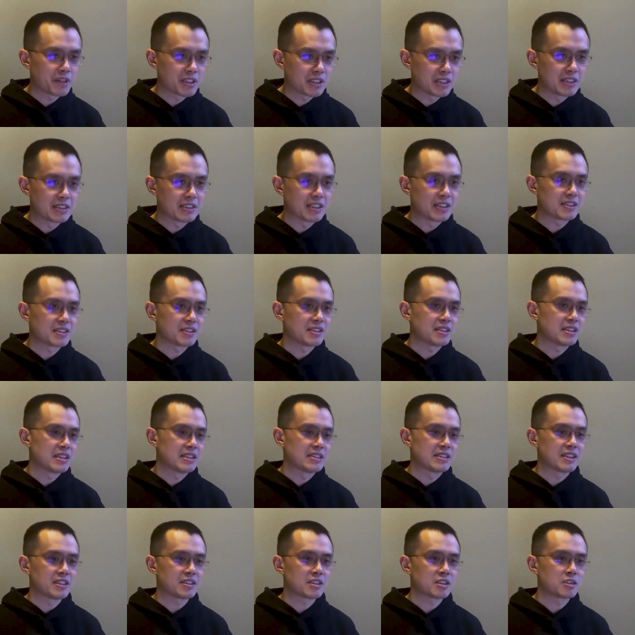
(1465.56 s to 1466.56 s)
of the disease,
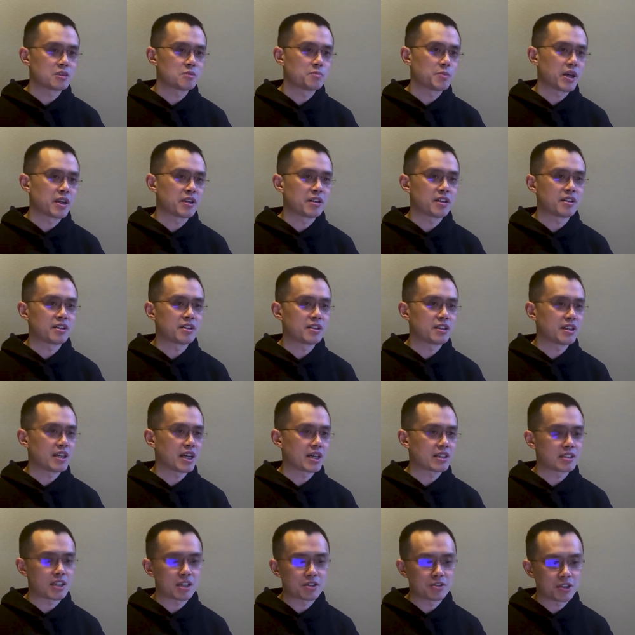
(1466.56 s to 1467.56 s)
diseases better,
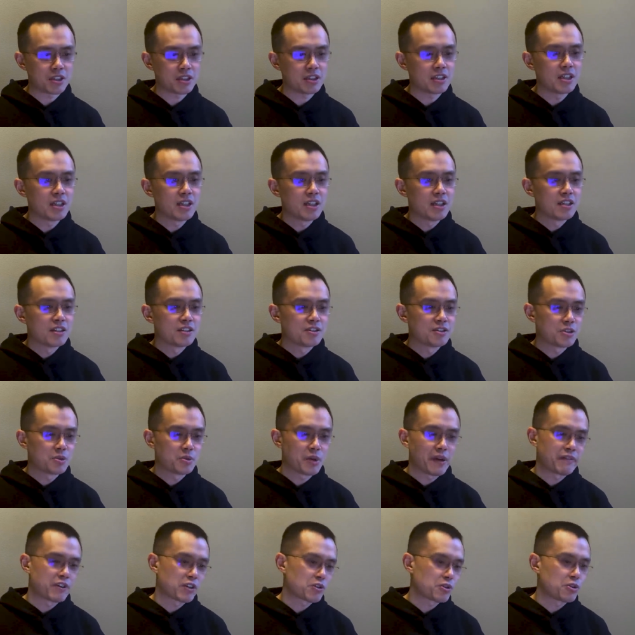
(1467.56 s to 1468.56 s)
etc. So
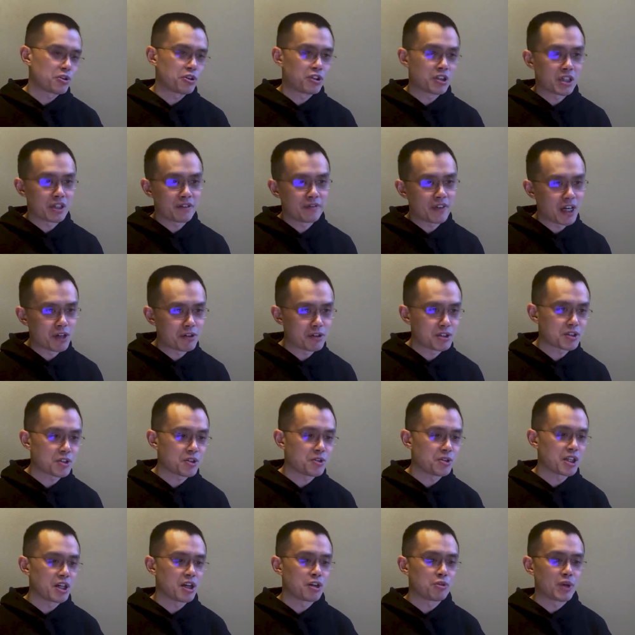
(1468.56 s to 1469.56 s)
we have the coronavirus
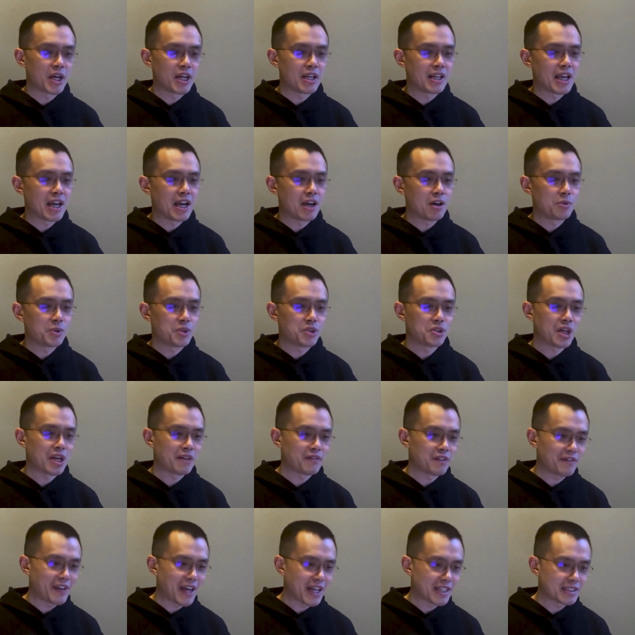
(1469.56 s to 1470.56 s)
going on right now. We don't
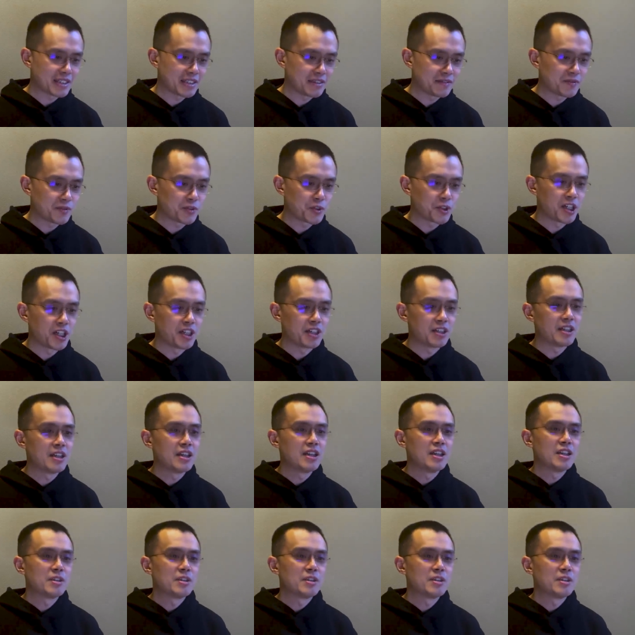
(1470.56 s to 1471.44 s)
have a vaccine for it